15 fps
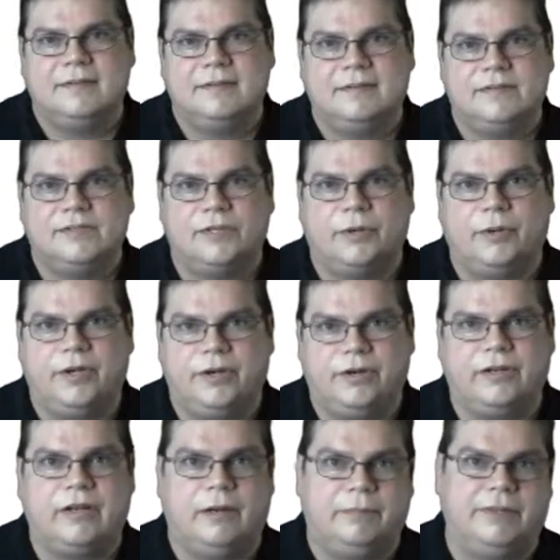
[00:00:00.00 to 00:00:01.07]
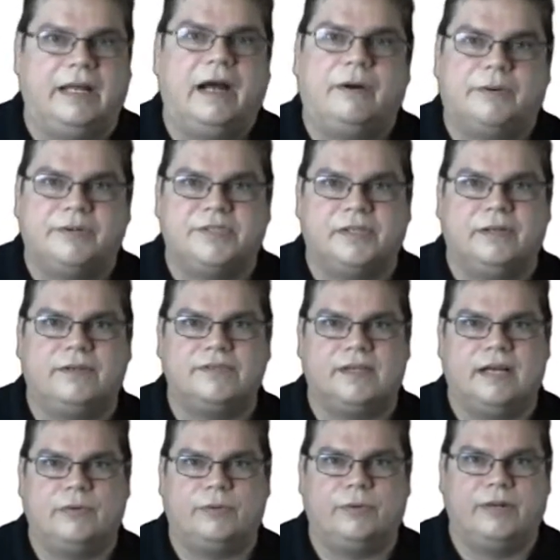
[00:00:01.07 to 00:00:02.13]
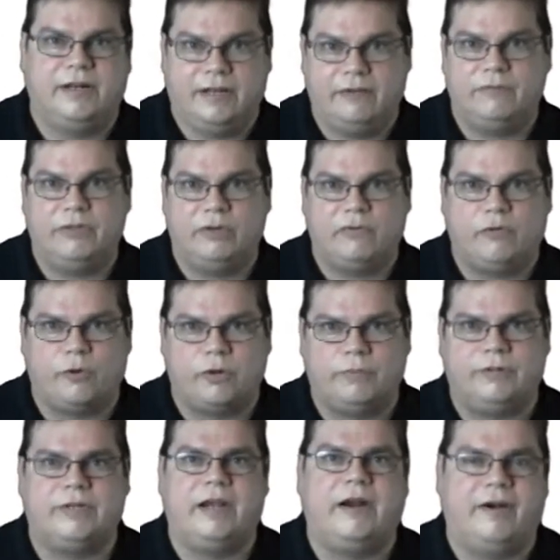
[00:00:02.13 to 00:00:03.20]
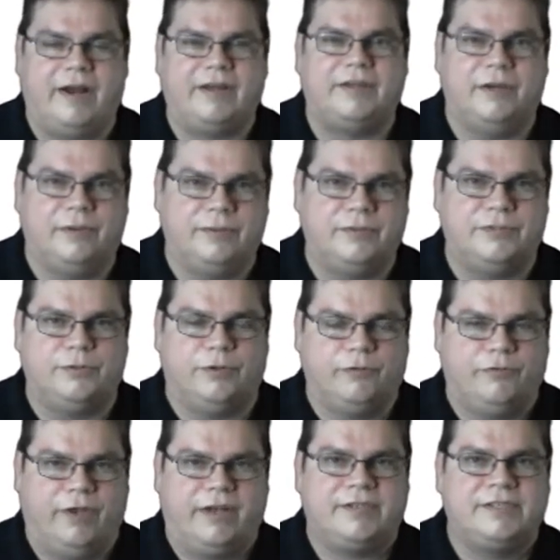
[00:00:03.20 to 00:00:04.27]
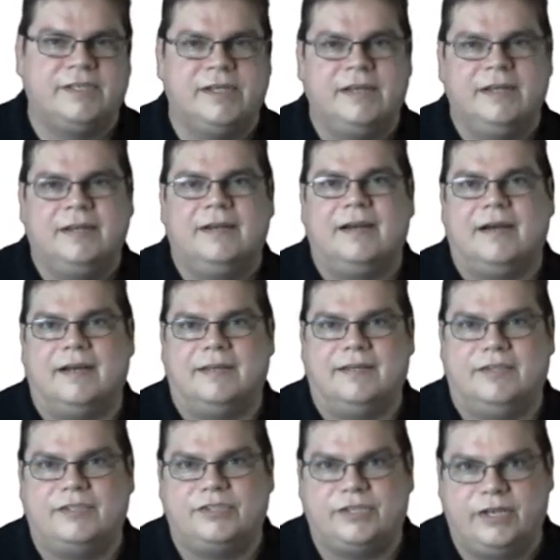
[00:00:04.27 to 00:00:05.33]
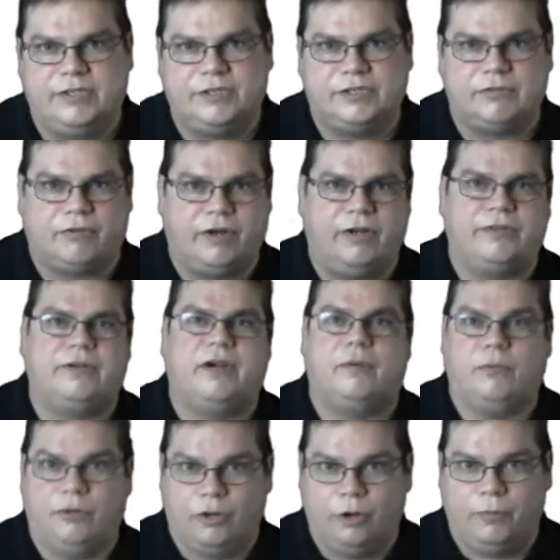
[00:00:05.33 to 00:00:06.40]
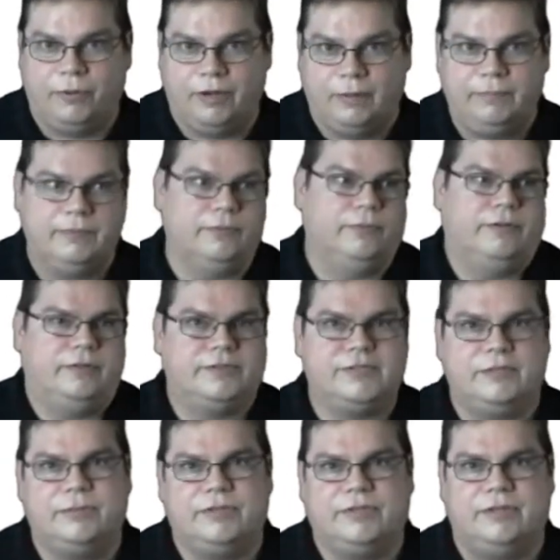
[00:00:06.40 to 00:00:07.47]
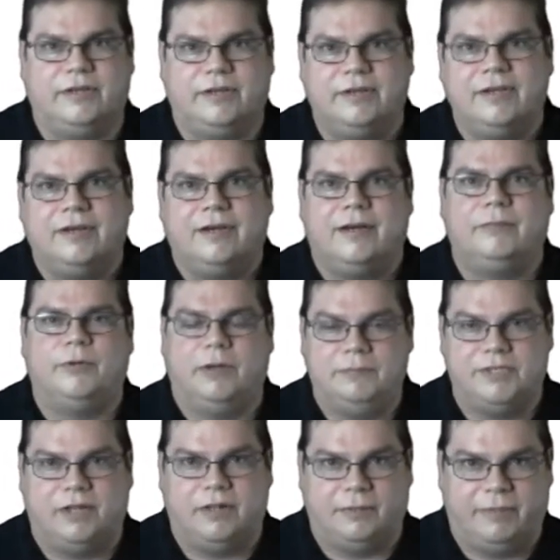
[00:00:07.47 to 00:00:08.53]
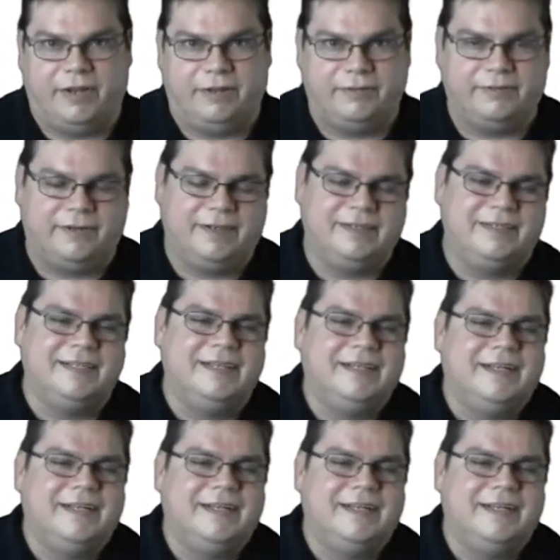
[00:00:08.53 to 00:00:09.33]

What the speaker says: So here in a couple hours, it looks like we're going to have the Affordable Care Act go into effect. The exchanges for healthcare will open up, and we'll see what the hubbub's all about, right?